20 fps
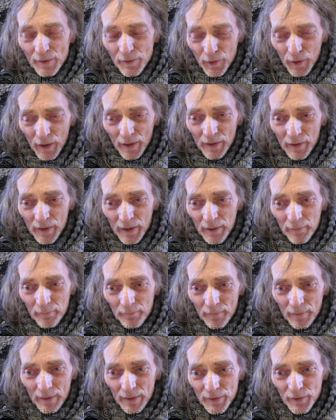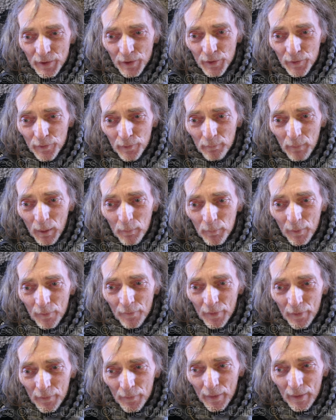try and keep in touch with my
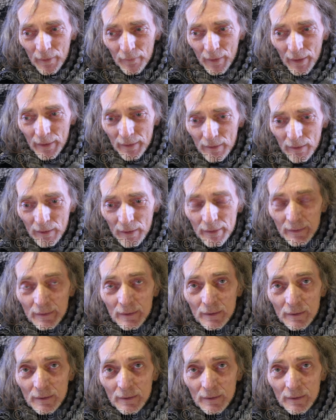mother quite regularly.